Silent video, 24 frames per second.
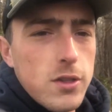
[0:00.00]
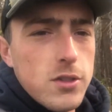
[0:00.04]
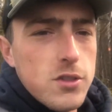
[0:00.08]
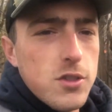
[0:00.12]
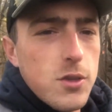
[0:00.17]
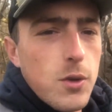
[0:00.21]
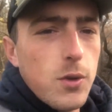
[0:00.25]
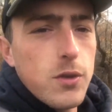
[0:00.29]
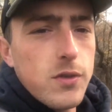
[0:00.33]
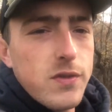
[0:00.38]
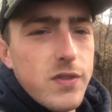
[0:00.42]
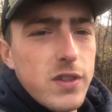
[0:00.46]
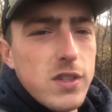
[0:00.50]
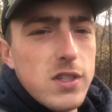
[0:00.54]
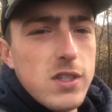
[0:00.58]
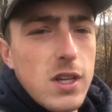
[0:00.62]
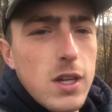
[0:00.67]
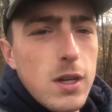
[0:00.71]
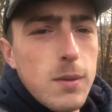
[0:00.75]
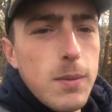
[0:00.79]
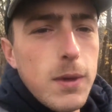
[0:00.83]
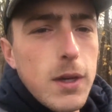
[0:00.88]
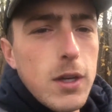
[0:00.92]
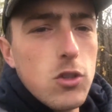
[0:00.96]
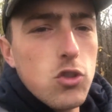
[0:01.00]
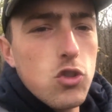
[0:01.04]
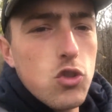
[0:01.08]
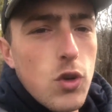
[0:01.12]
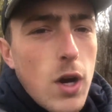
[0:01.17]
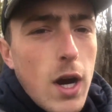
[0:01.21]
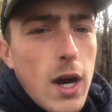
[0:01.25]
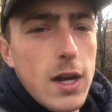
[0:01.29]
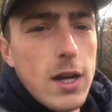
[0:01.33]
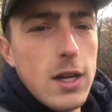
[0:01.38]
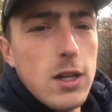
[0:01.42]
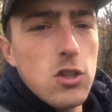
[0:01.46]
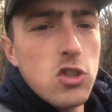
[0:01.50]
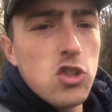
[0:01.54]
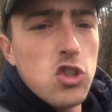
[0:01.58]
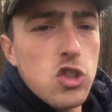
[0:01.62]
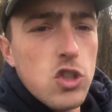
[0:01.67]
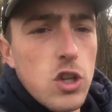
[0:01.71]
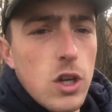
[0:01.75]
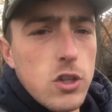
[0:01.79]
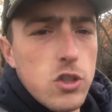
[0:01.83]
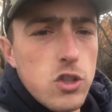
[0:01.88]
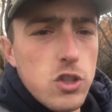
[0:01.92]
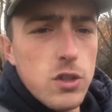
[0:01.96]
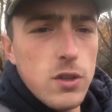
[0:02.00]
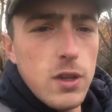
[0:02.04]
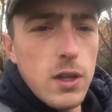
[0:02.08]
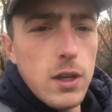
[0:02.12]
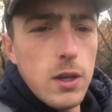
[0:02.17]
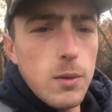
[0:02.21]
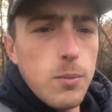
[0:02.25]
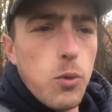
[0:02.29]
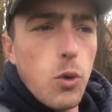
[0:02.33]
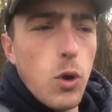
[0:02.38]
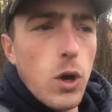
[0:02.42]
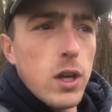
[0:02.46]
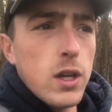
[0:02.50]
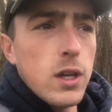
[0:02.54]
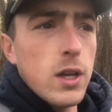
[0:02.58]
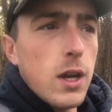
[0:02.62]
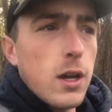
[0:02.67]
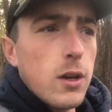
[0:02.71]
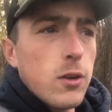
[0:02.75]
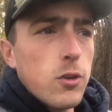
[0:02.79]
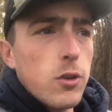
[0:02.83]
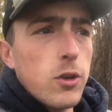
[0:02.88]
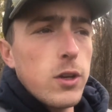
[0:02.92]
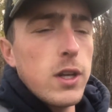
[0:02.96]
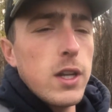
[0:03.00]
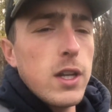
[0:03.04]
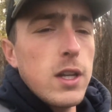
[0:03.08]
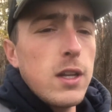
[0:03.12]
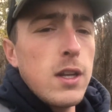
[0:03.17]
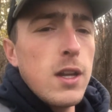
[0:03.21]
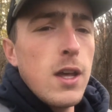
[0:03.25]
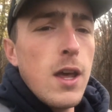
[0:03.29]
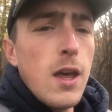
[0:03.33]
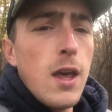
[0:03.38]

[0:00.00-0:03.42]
so if it's going to be a dried in structure that you're pouring concrete in,